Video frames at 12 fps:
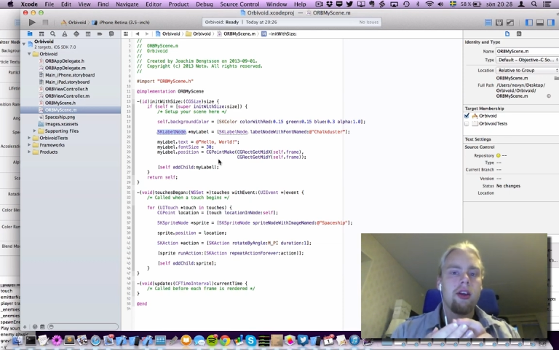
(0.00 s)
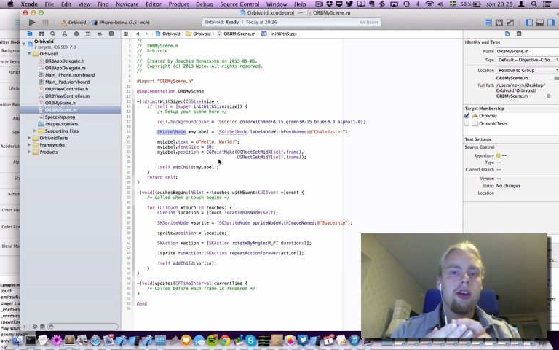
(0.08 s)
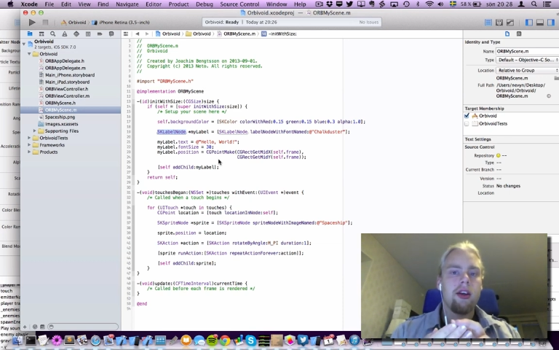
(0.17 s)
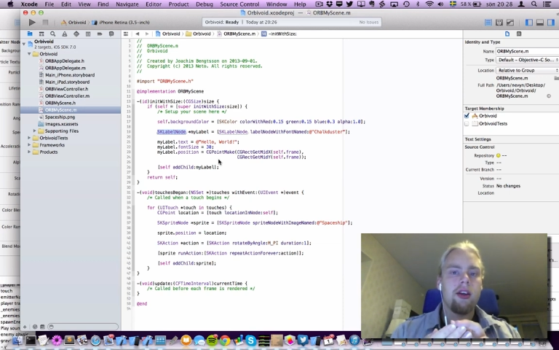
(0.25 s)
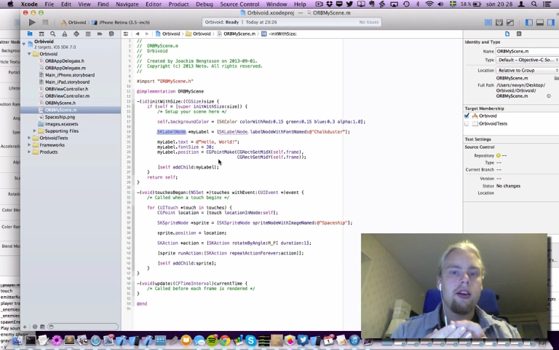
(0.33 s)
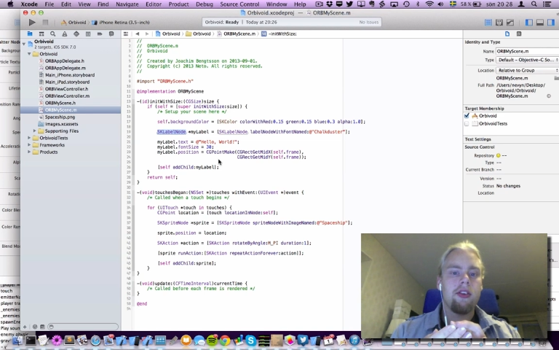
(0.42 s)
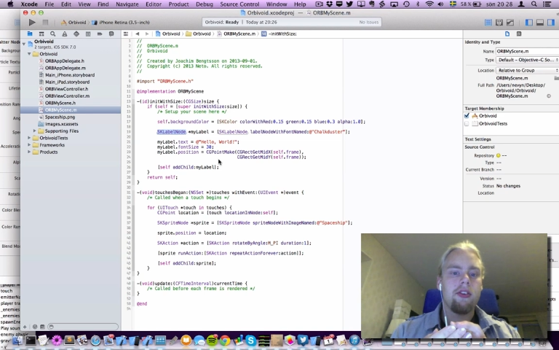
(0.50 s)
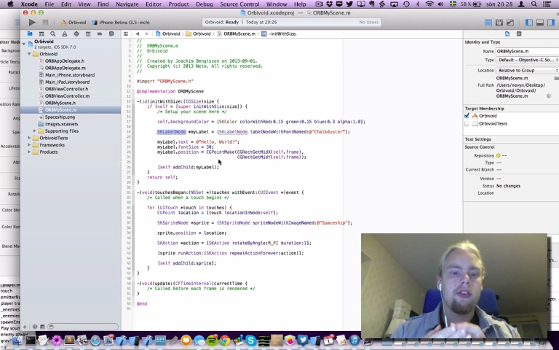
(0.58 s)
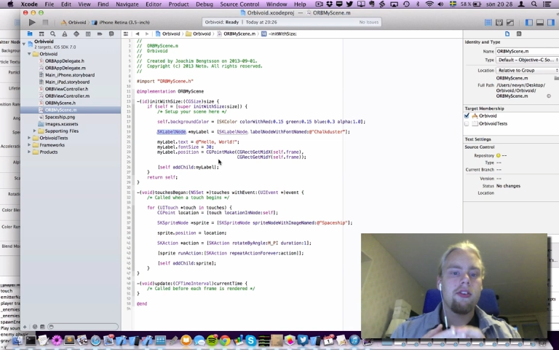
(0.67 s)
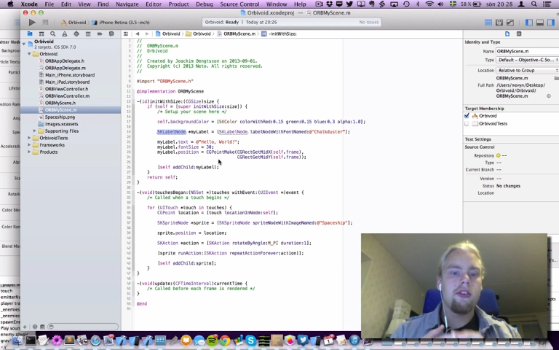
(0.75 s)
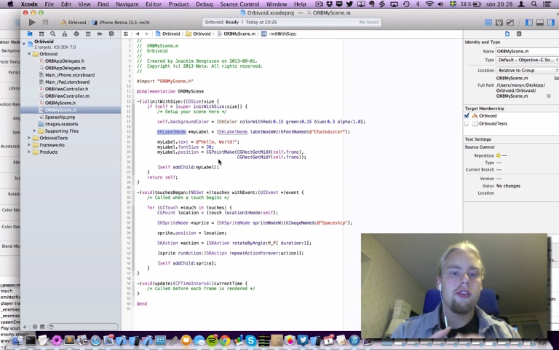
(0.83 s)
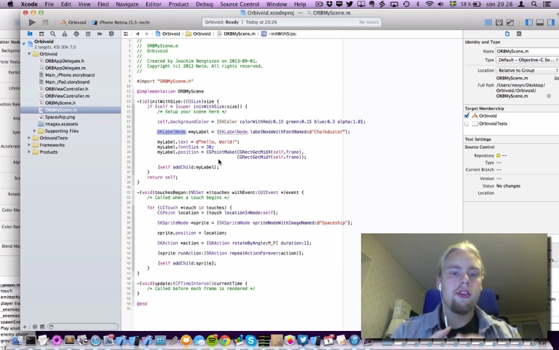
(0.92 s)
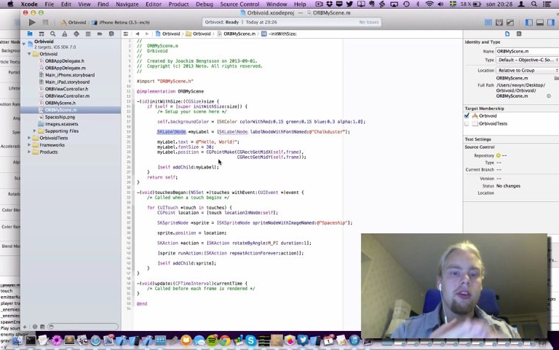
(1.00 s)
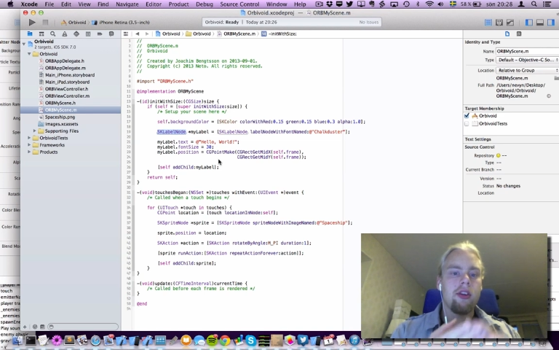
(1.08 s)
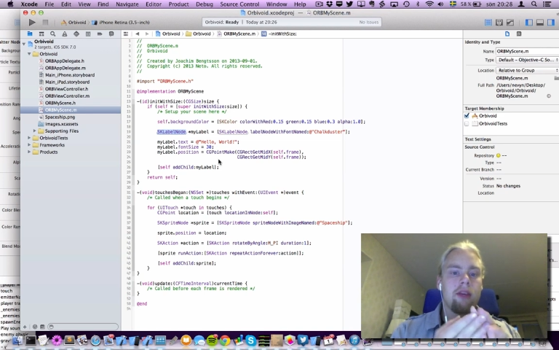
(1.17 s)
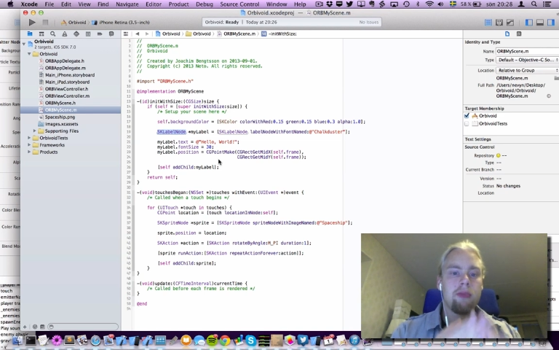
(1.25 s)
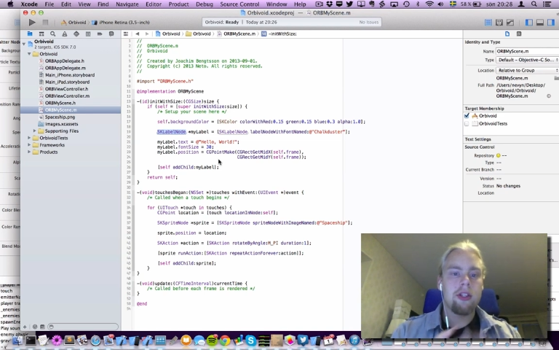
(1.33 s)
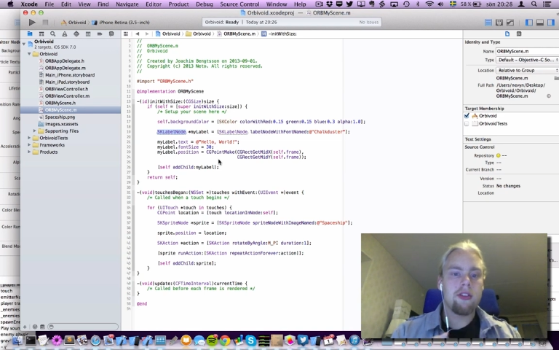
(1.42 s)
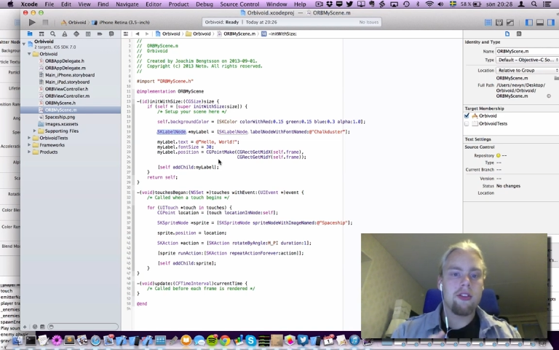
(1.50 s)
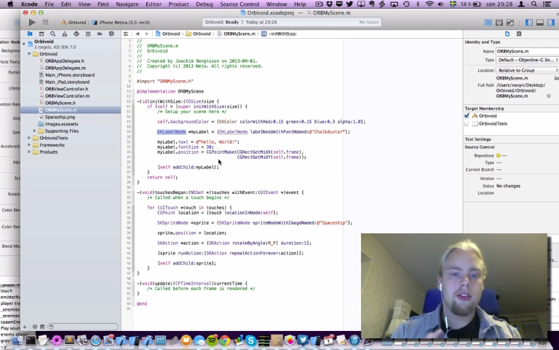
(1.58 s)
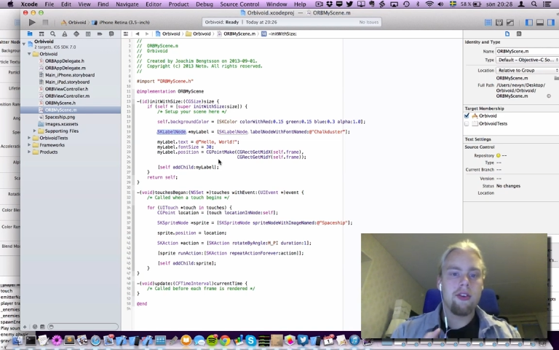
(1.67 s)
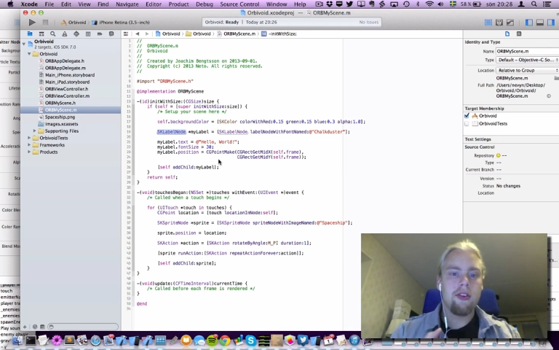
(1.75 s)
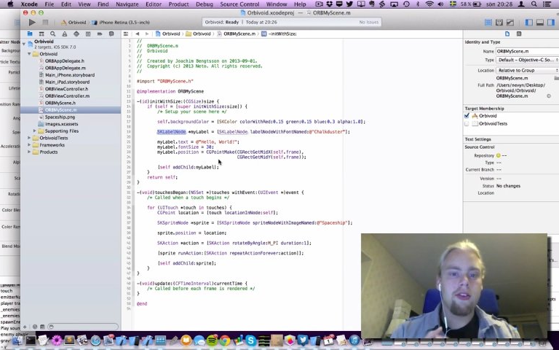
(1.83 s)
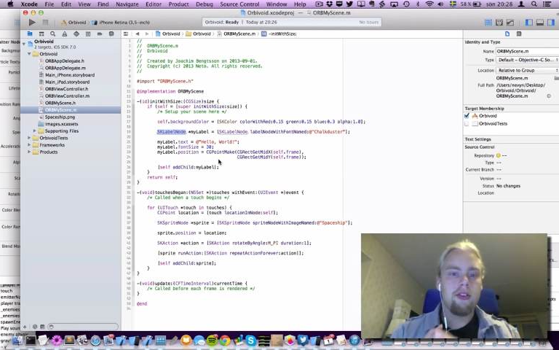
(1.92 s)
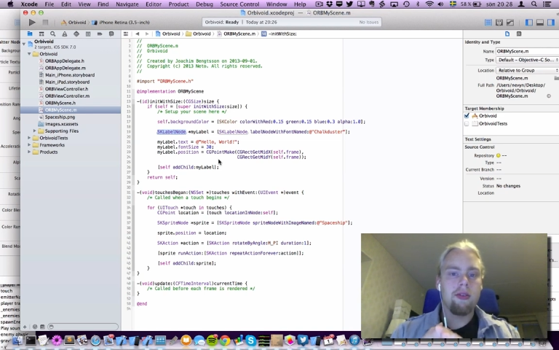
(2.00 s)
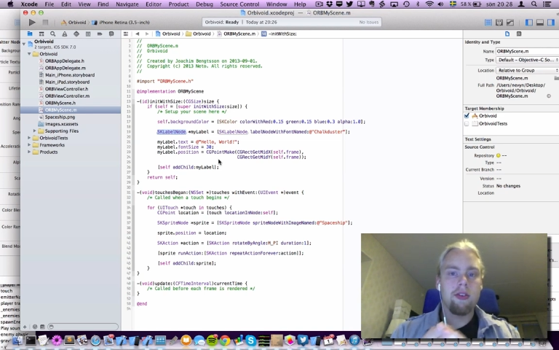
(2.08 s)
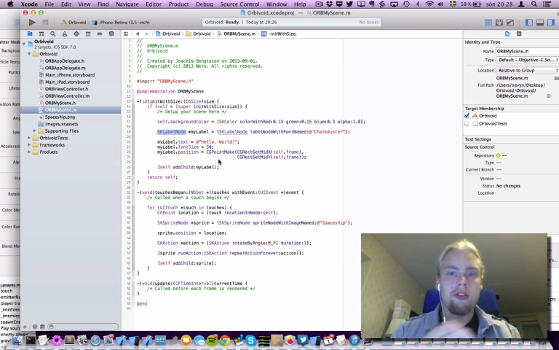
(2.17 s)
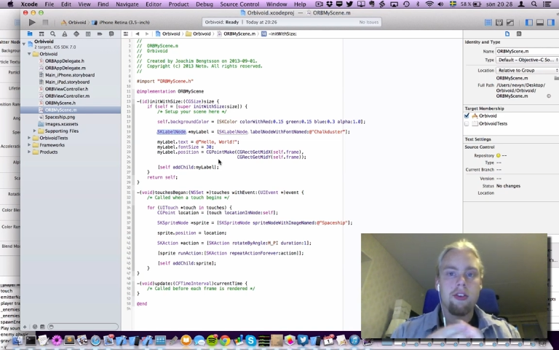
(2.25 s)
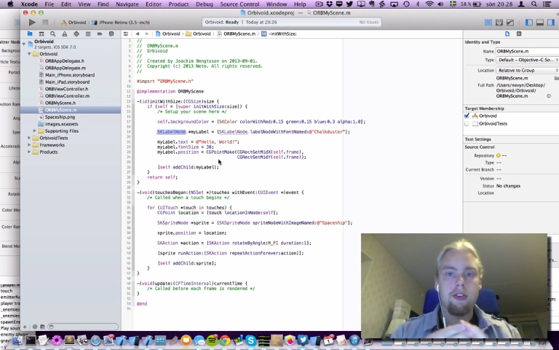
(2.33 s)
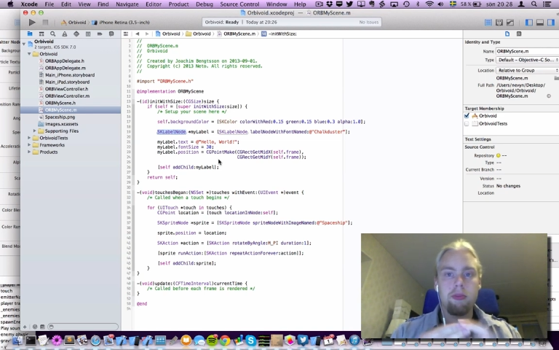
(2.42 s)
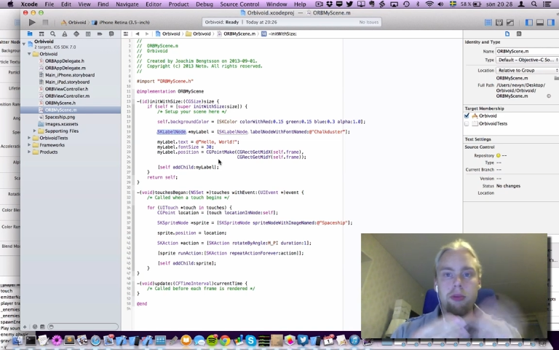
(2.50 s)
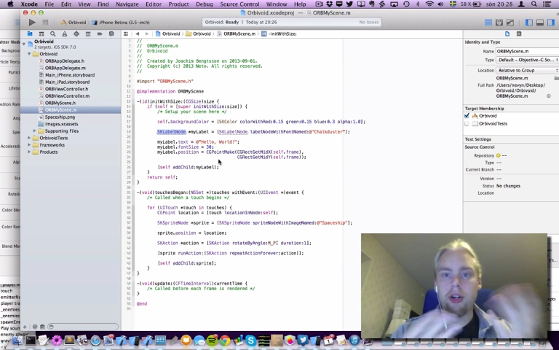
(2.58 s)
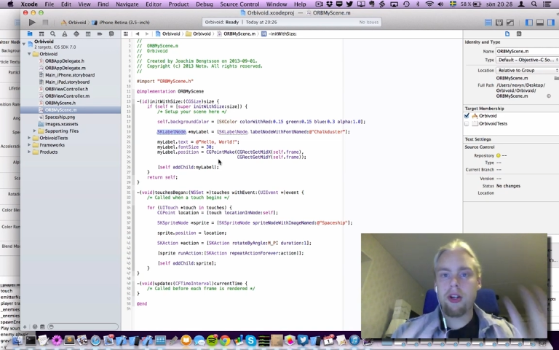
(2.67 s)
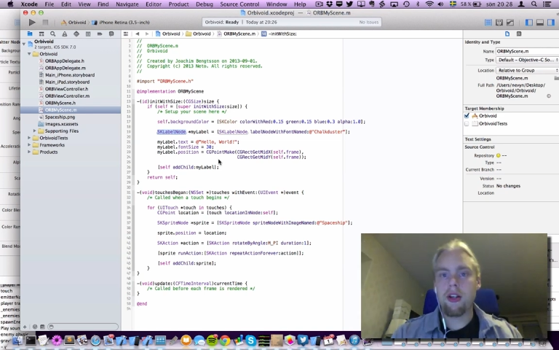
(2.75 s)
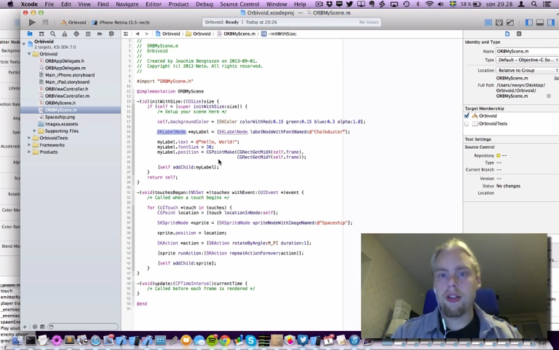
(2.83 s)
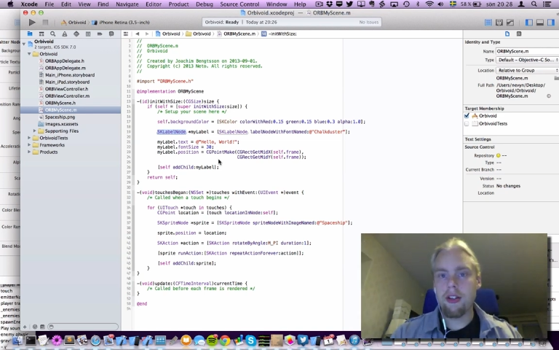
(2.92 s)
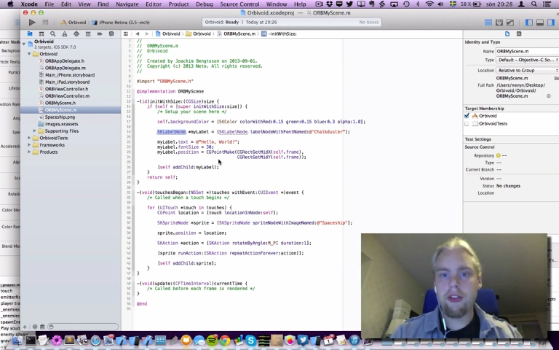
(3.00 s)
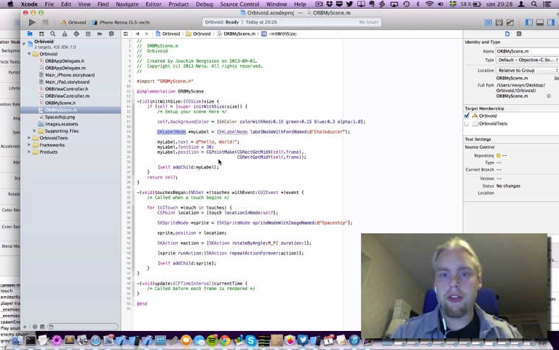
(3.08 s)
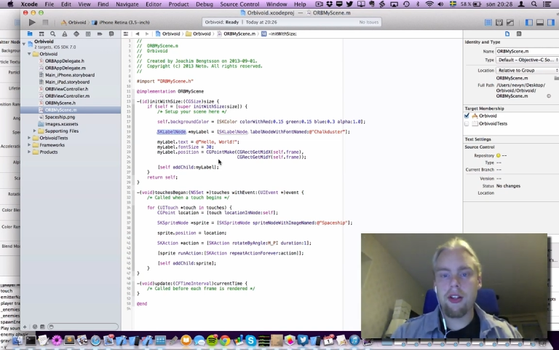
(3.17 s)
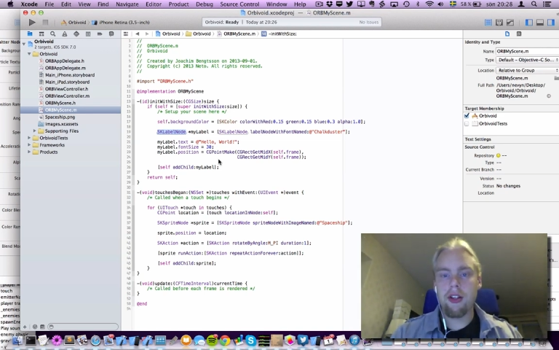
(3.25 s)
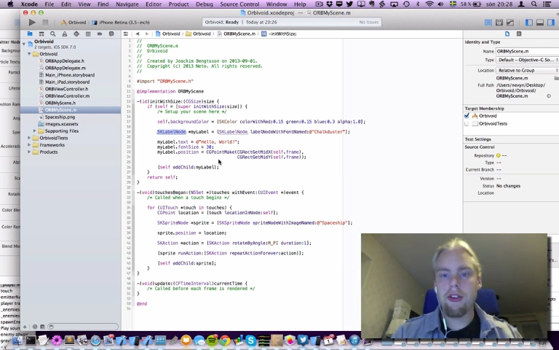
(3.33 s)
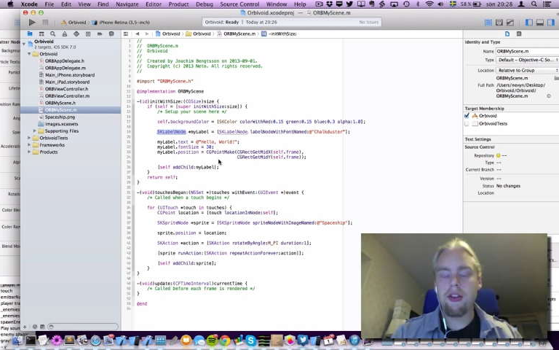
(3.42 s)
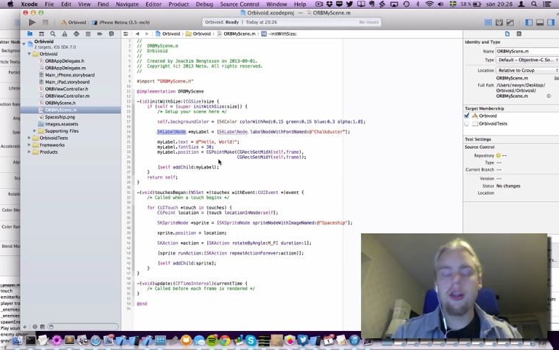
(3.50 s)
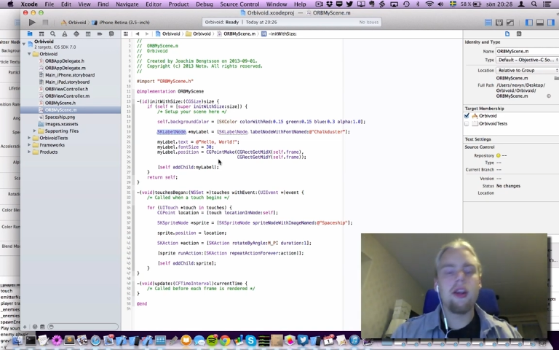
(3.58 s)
is emitter nodes, which is particle effects.